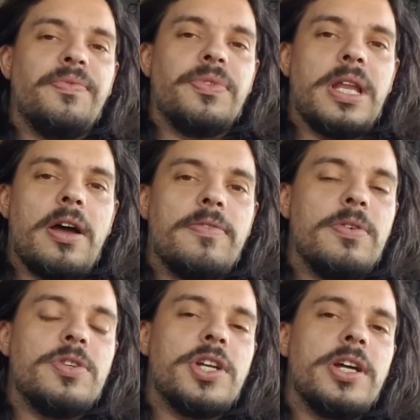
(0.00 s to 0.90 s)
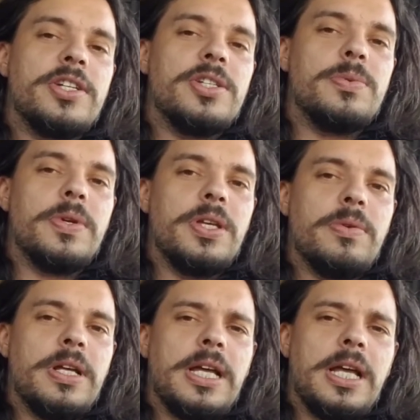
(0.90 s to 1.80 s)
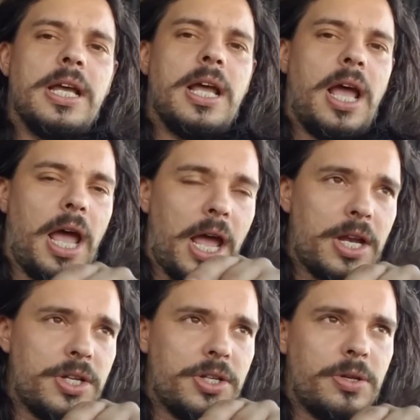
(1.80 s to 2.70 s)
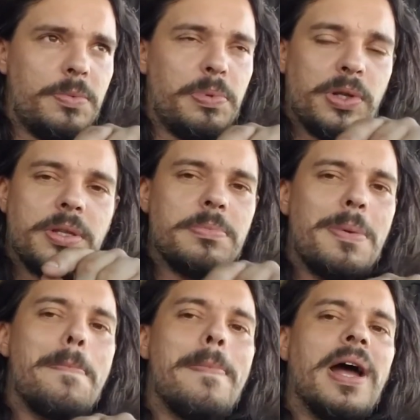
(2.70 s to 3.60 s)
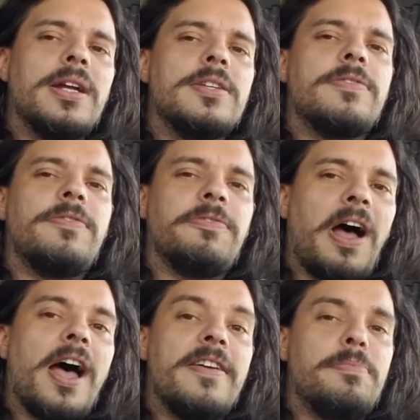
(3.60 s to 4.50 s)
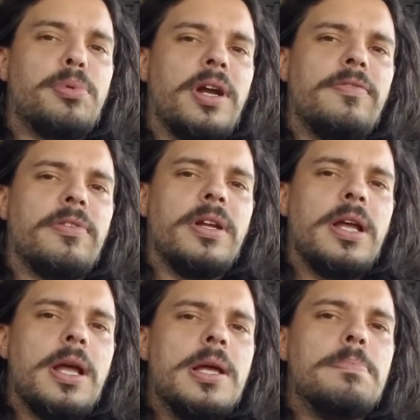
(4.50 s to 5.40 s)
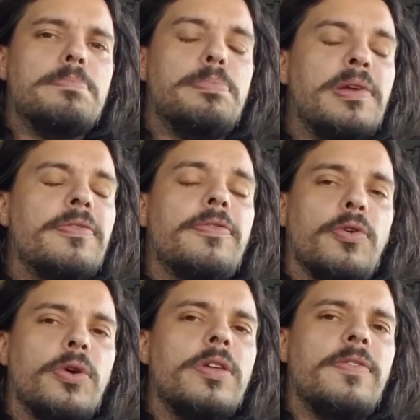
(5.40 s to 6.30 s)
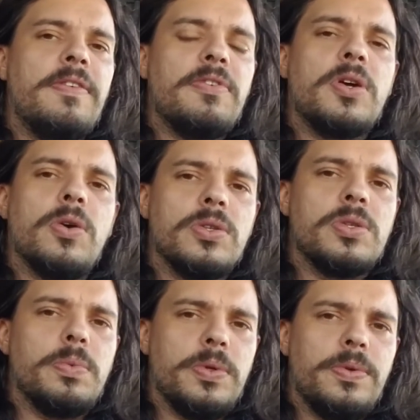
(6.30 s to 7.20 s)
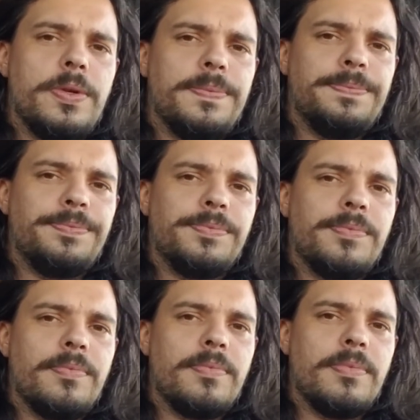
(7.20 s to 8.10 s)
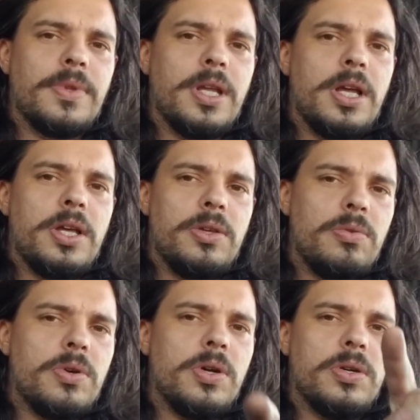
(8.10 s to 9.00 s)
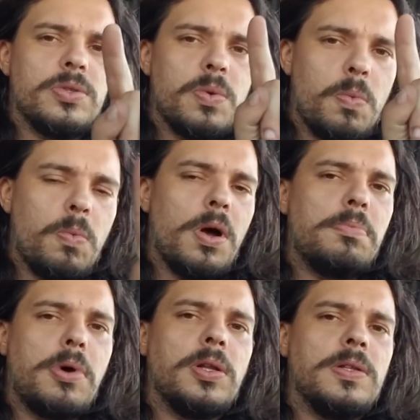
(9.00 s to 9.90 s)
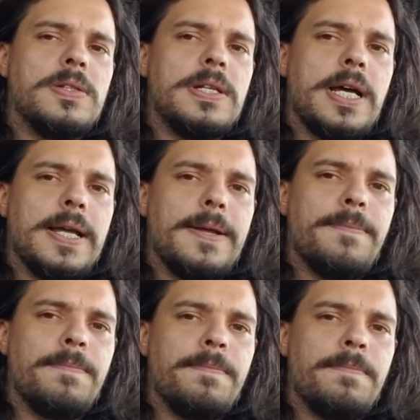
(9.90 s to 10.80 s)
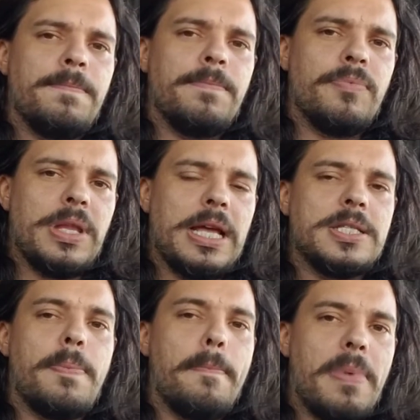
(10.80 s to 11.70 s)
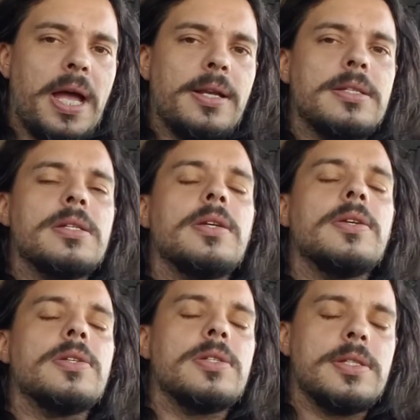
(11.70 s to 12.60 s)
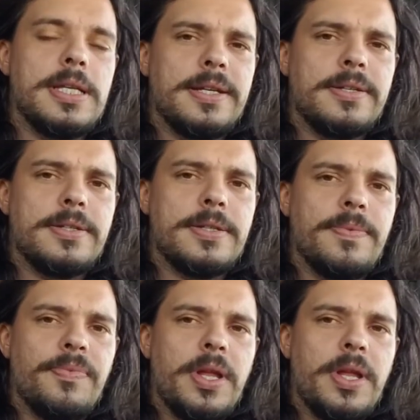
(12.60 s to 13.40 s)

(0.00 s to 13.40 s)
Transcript: Now, if you charge into a unit, and you put them at -5 bravery before you've even caused a wound, you cause one model to die. That's -6.